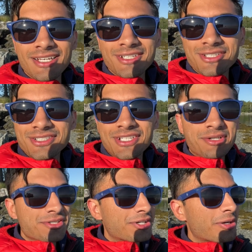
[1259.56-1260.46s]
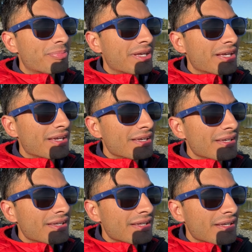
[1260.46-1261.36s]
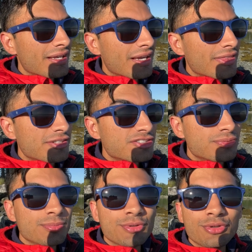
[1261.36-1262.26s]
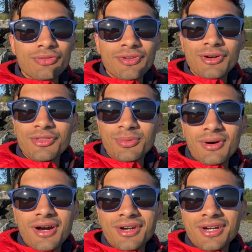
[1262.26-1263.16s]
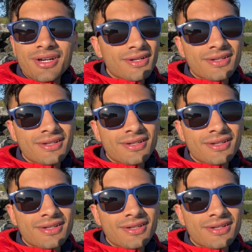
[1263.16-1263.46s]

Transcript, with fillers: Just their chirping and the smooth flow of the water.